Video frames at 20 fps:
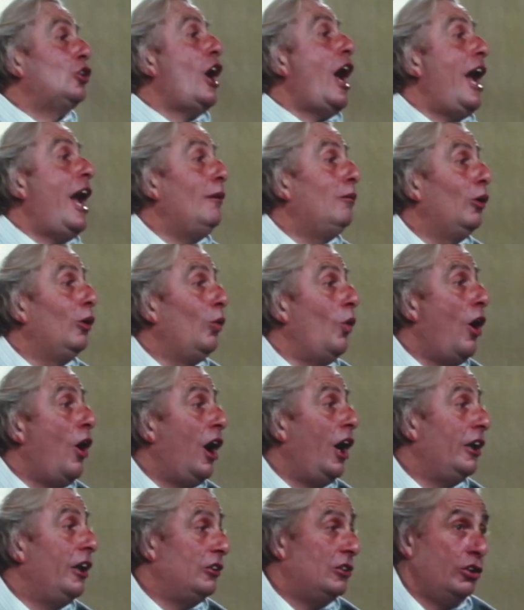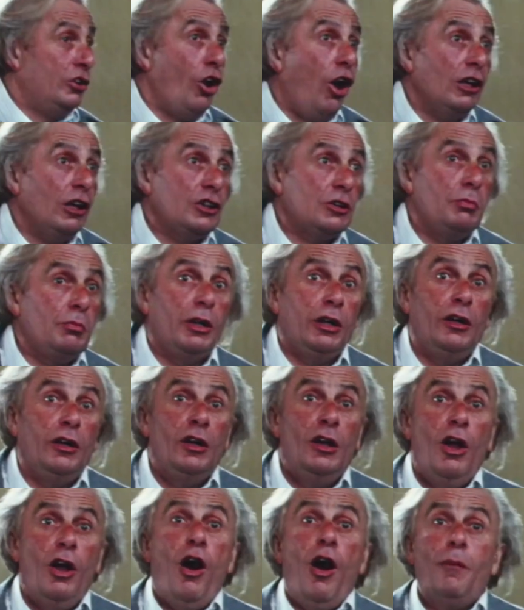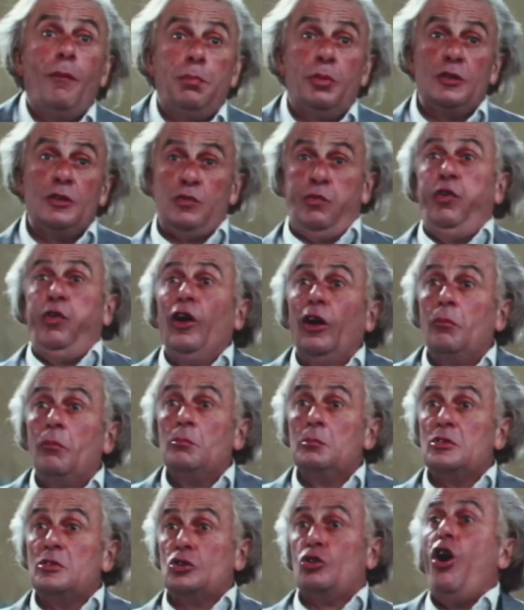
table wines, yachtsmen, operas, films,